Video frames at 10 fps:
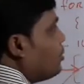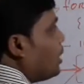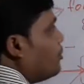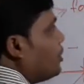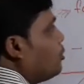
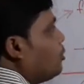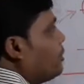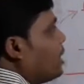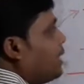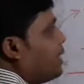I value will be
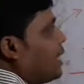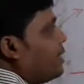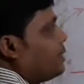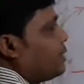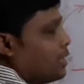9.
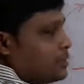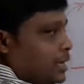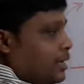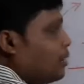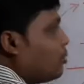9 less
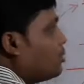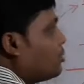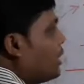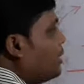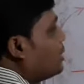than equal to
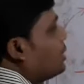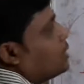10.